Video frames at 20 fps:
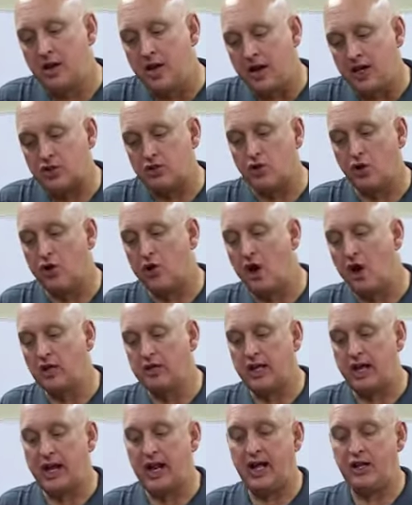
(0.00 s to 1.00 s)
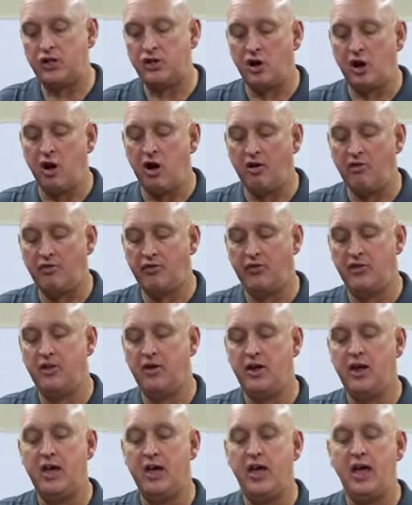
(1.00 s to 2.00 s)
it's going to knock that edge off.
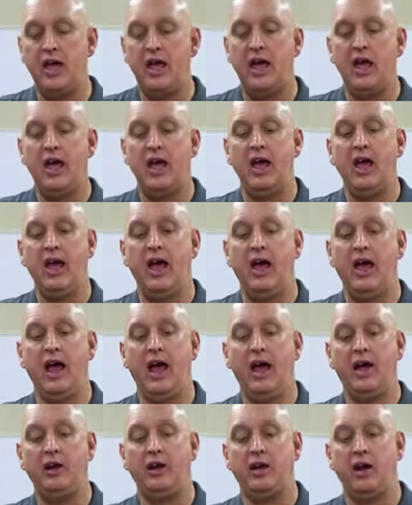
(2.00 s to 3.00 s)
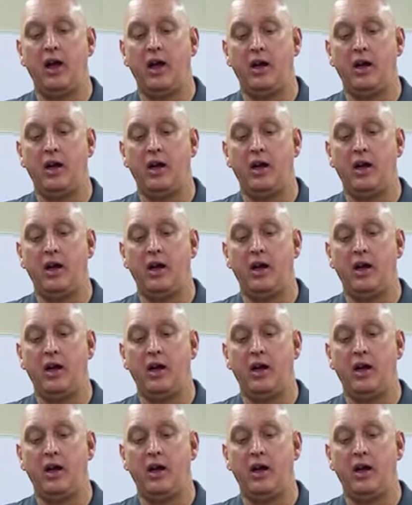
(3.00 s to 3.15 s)
And